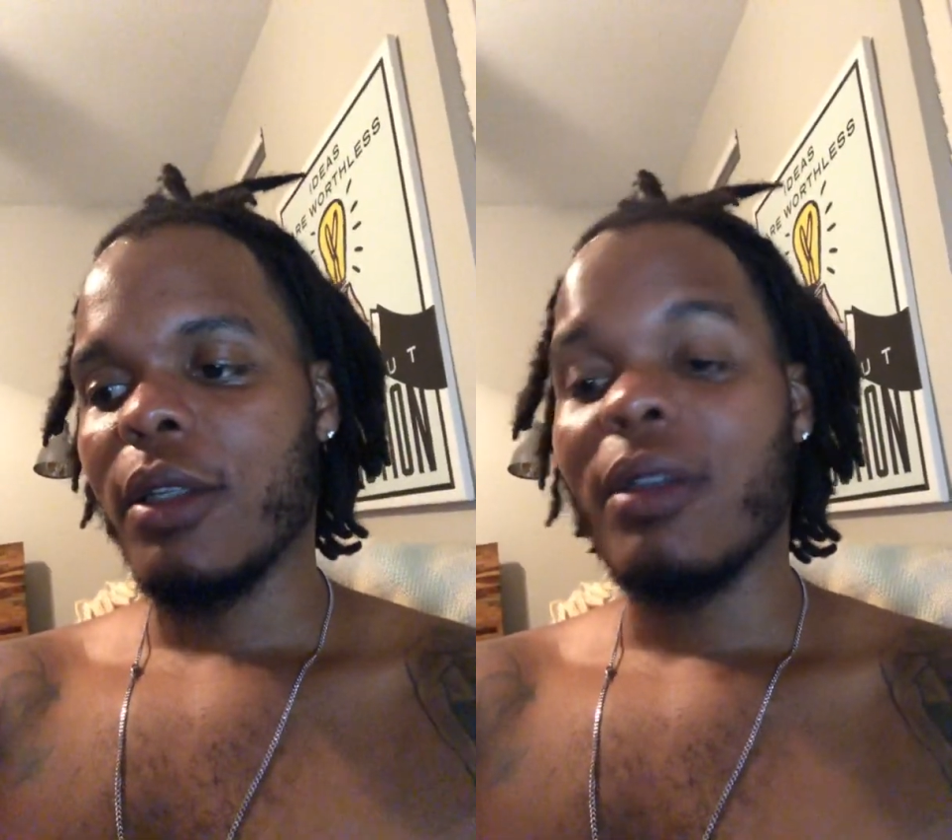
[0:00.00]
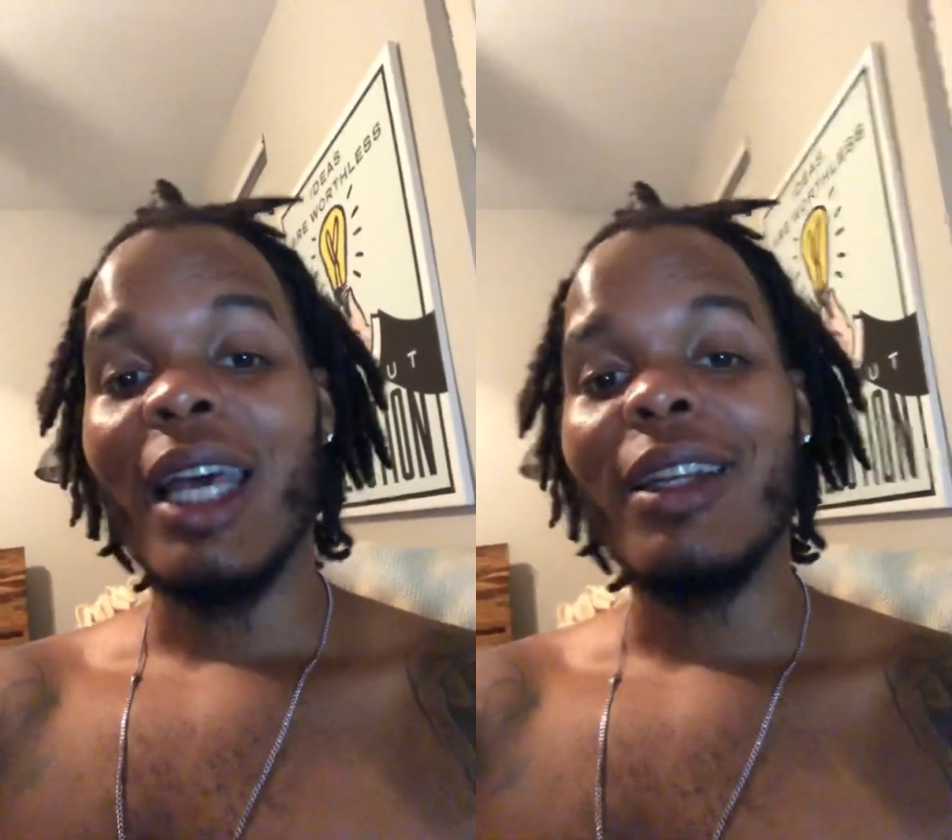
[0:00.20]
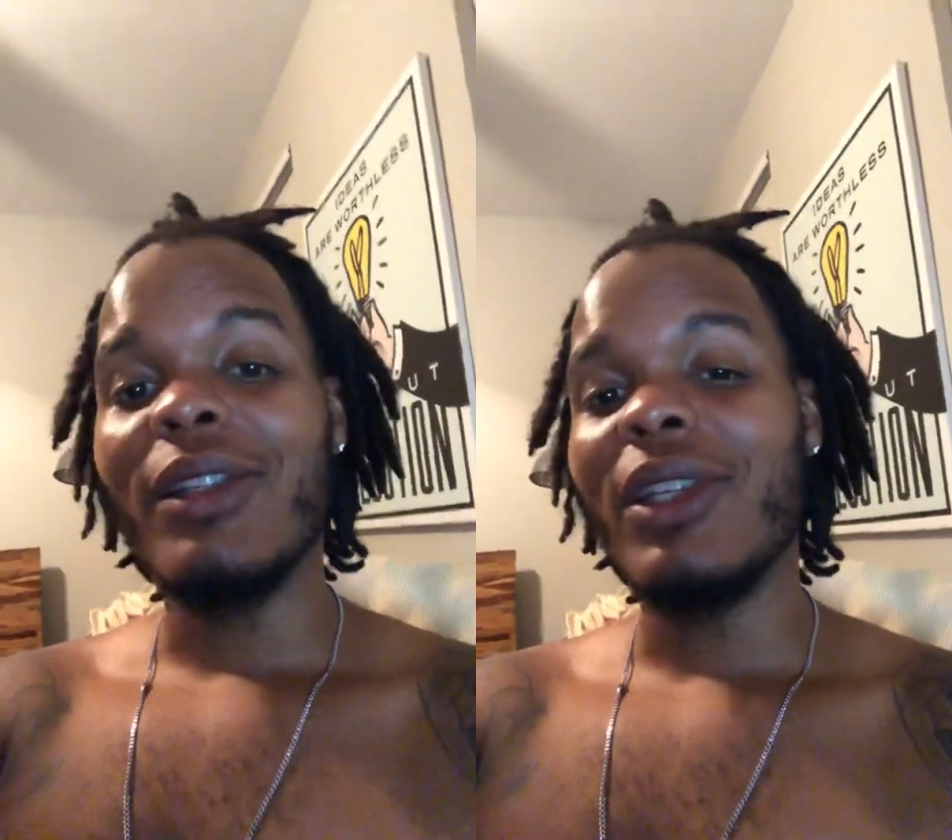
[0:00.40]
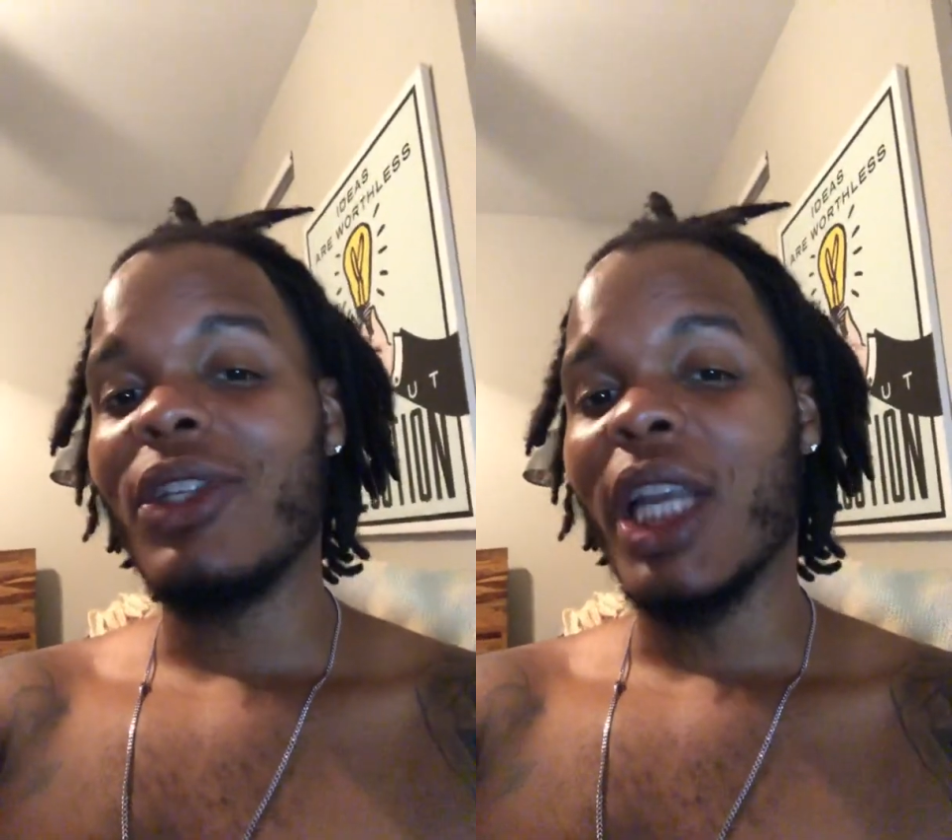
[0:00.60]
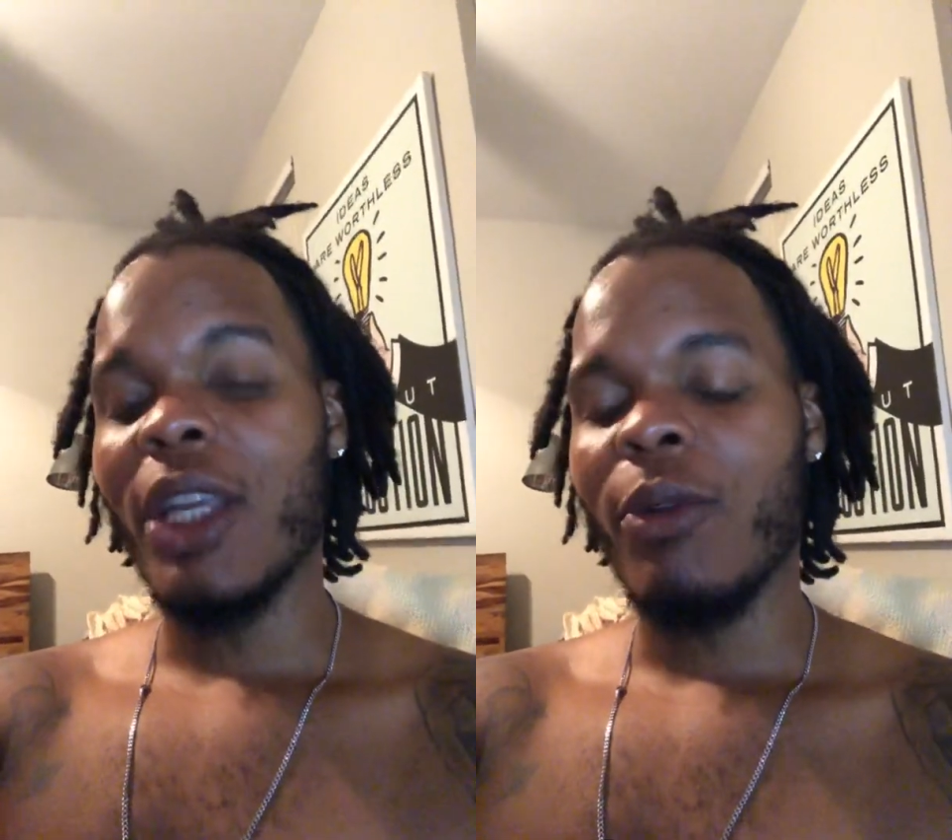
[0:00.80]
I didn't see
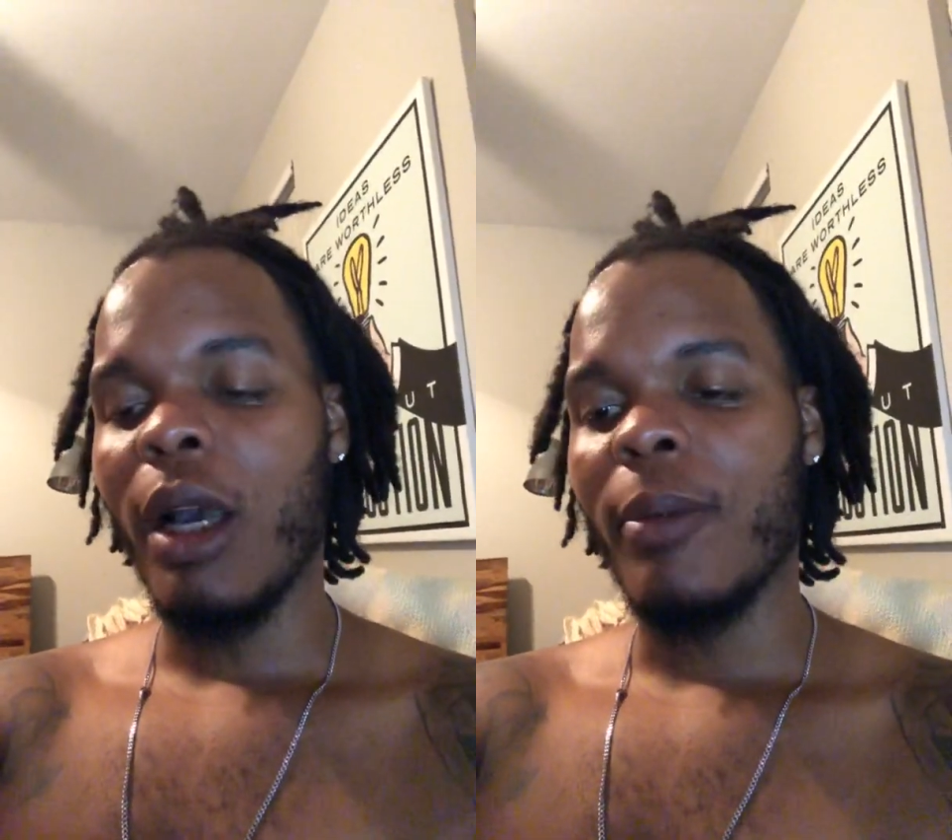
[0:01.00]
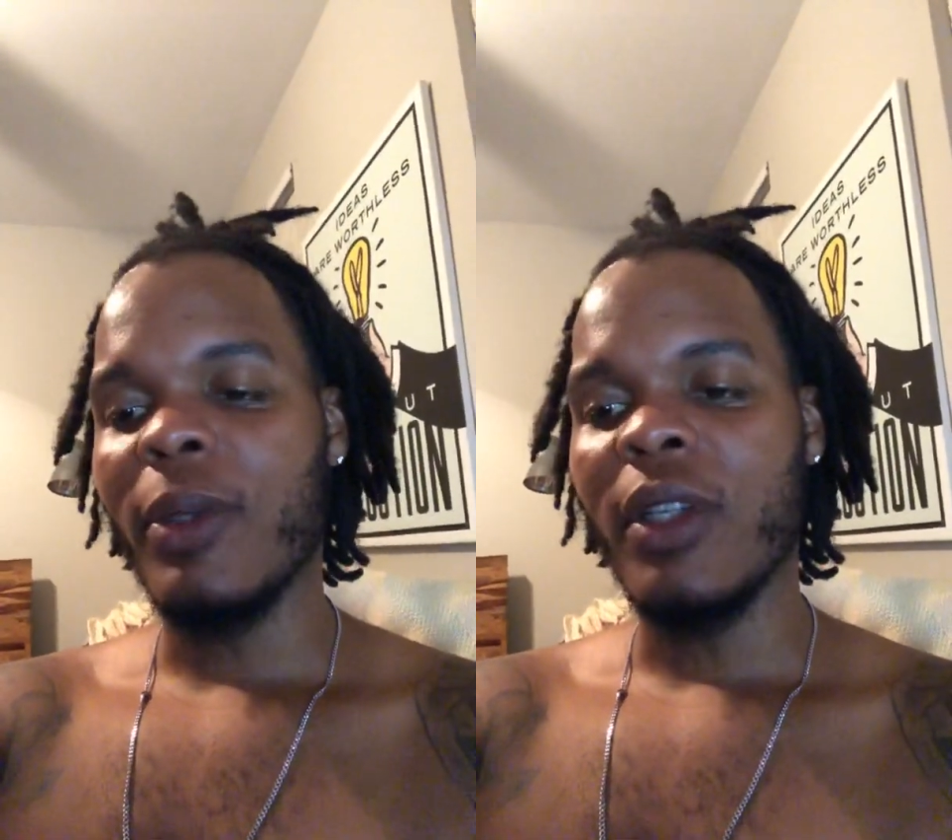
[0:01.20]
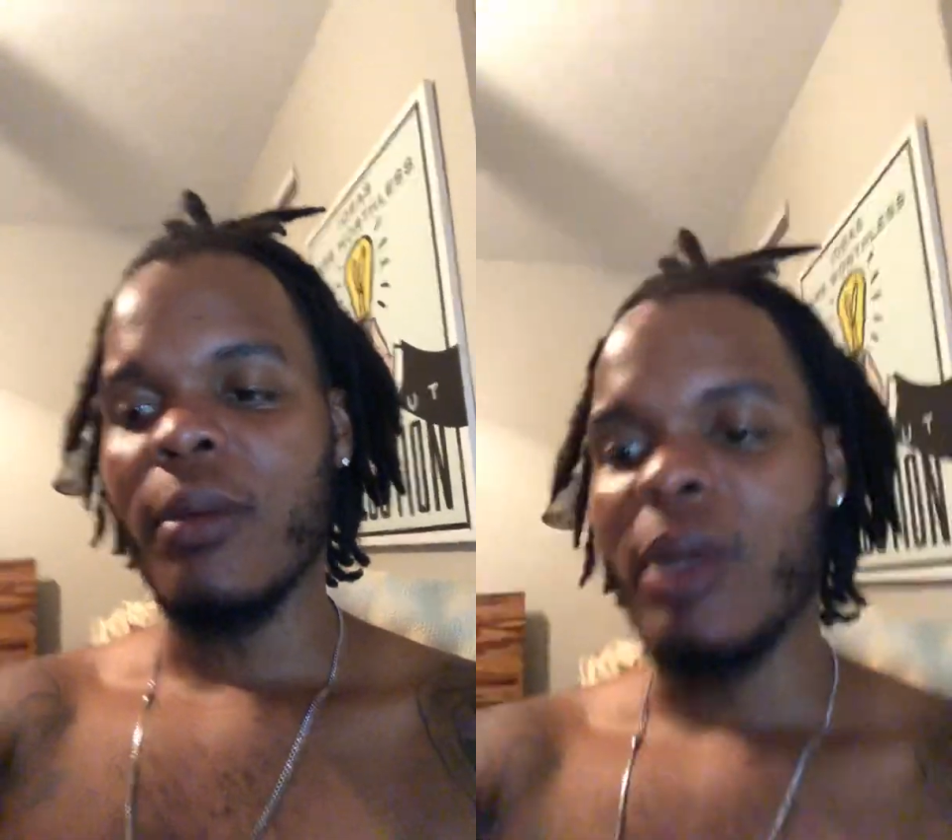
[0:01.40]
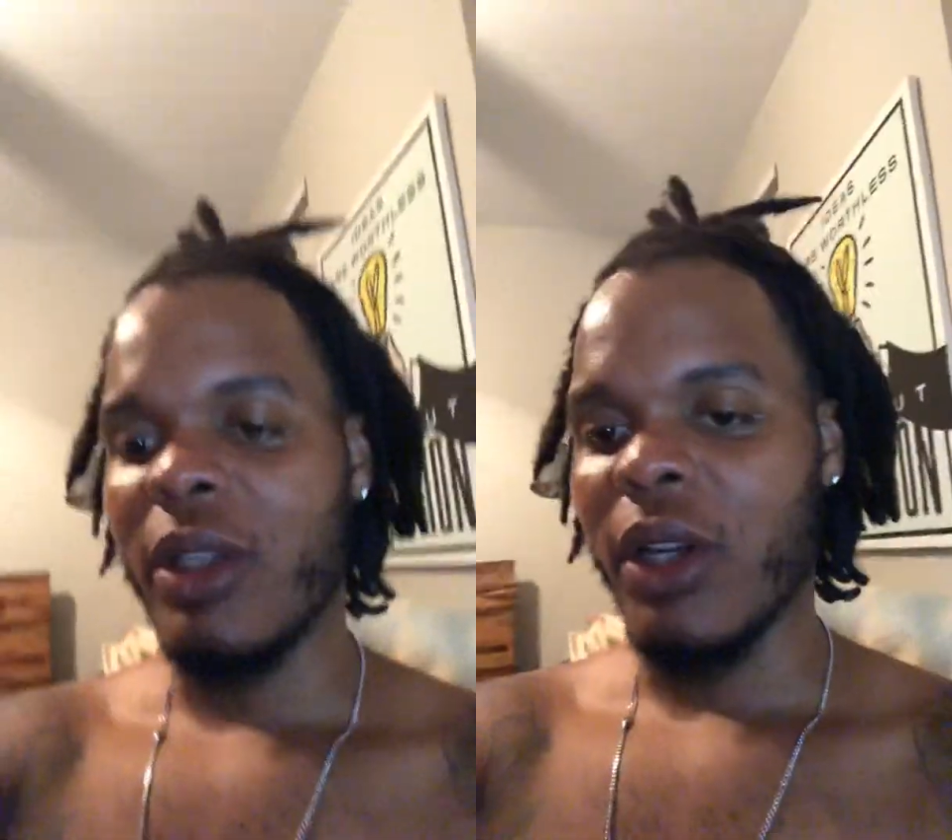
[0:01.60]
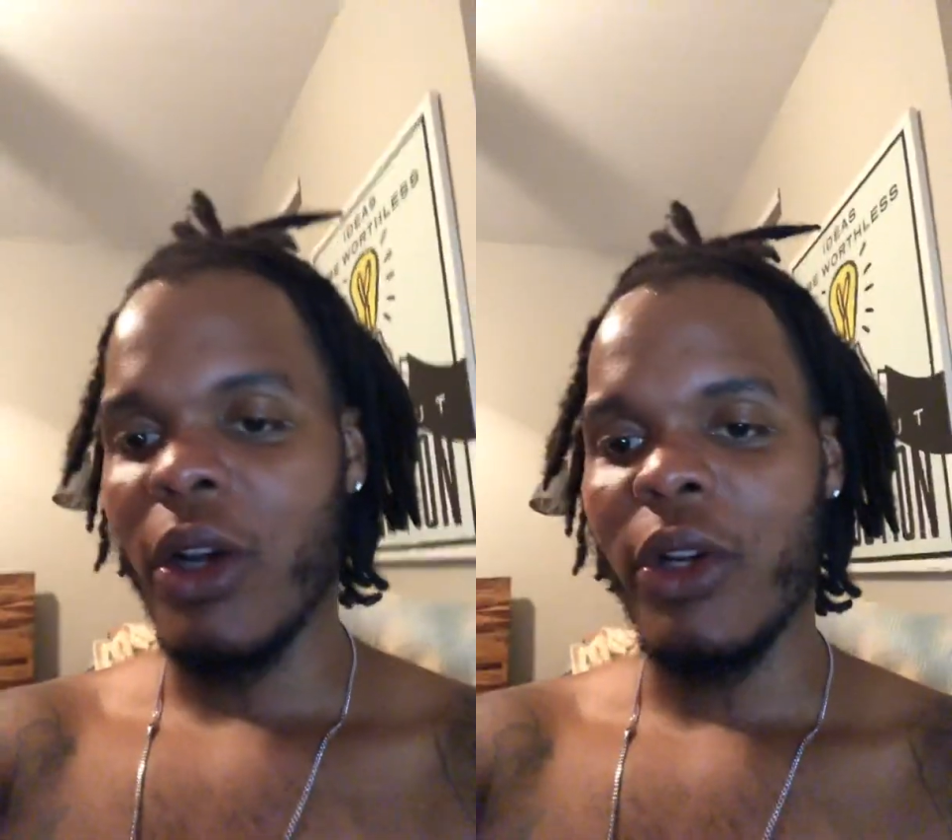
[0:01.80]
Jackie Robinson because
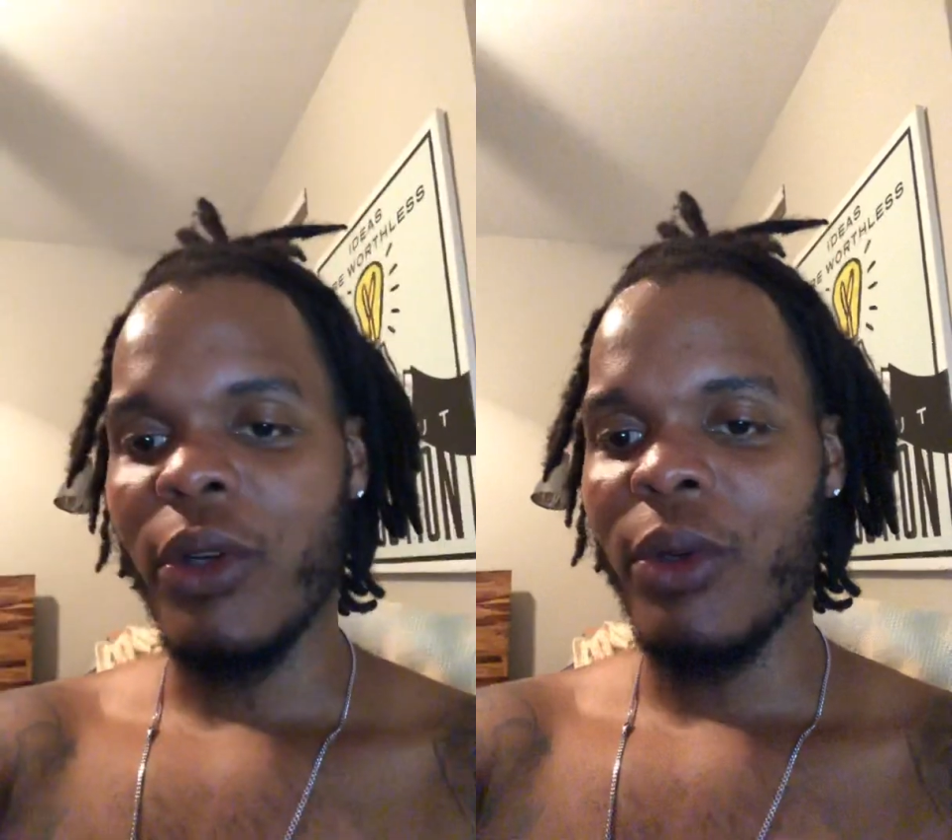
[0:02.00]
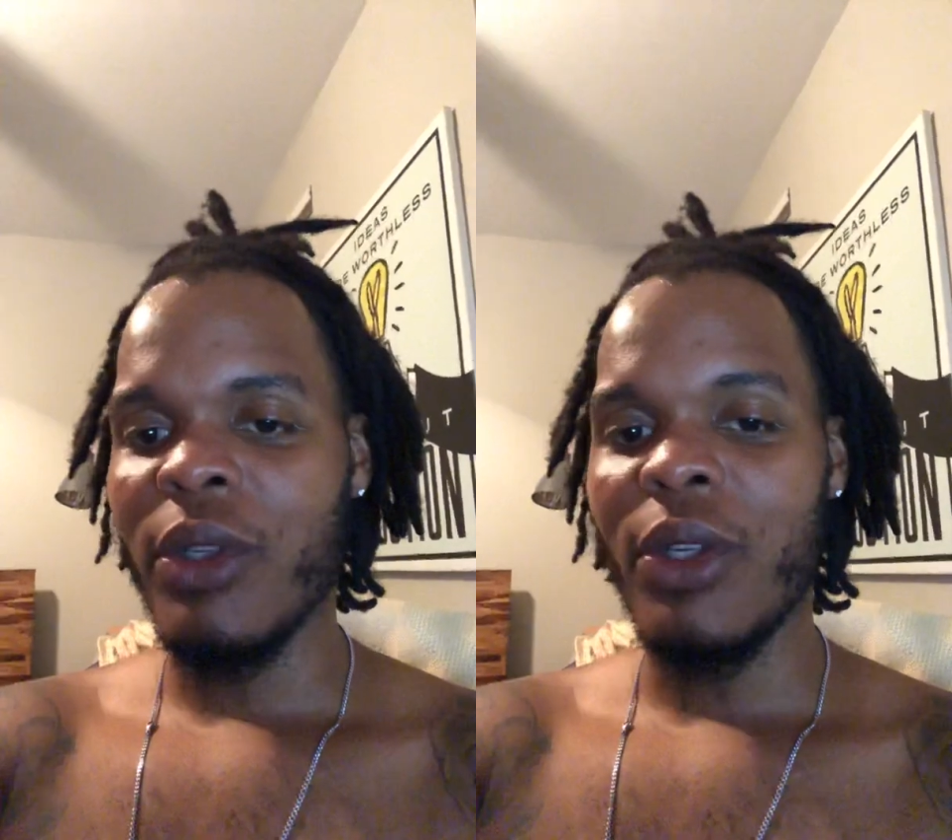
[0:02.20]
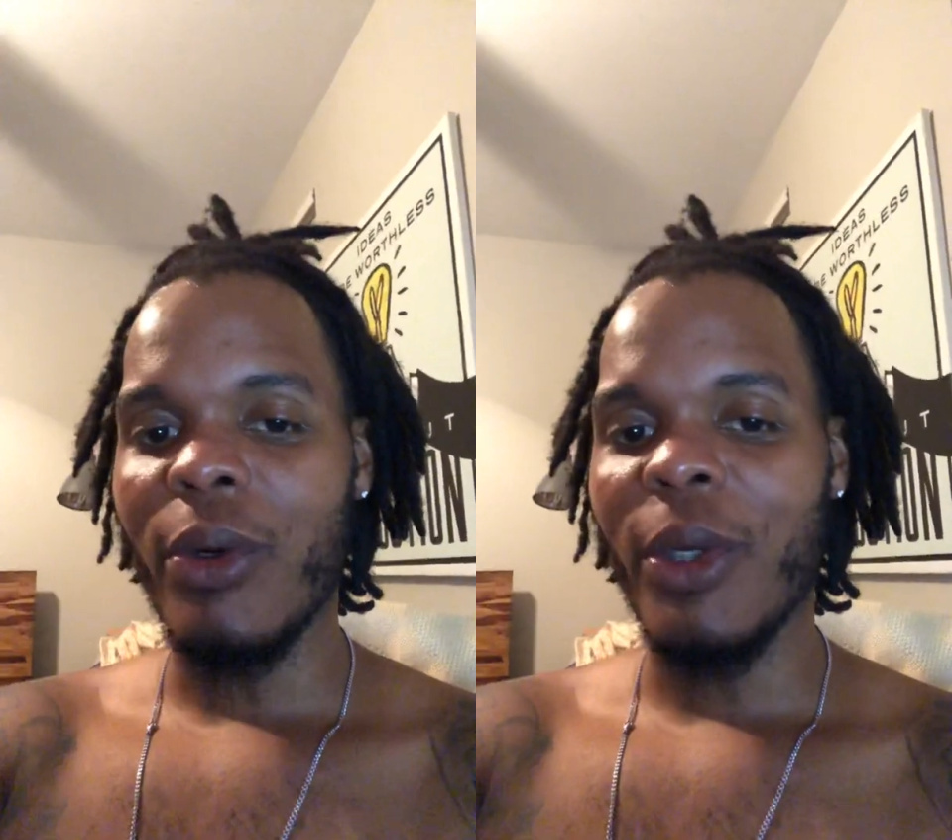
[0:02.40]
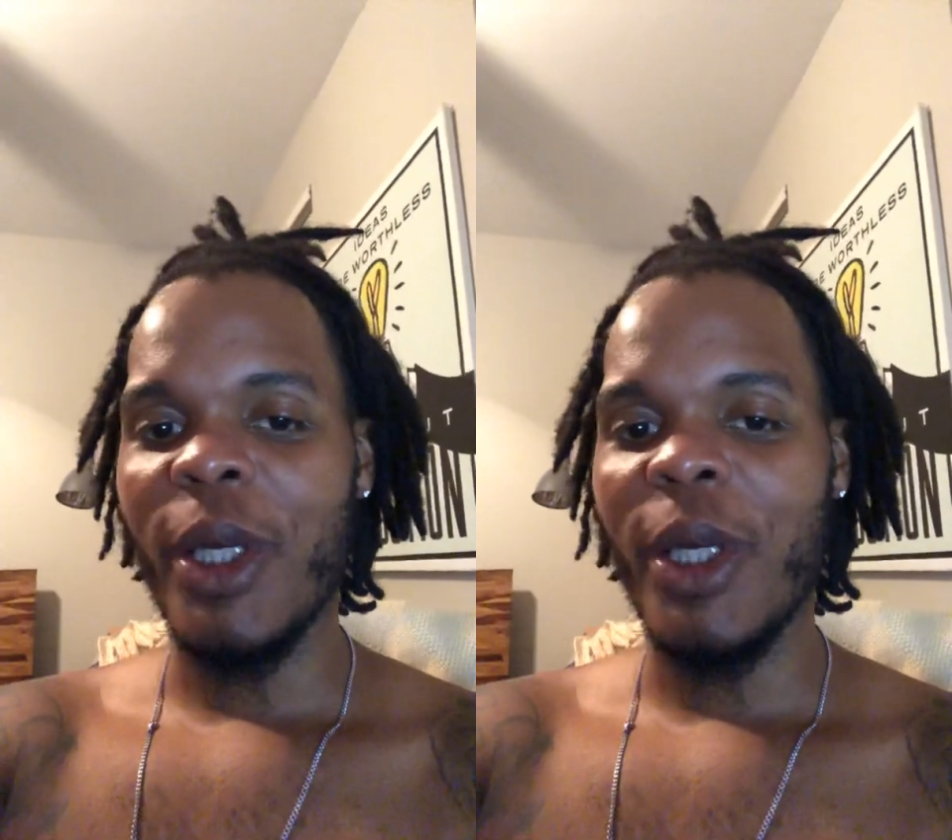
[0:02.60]
I already knew the story.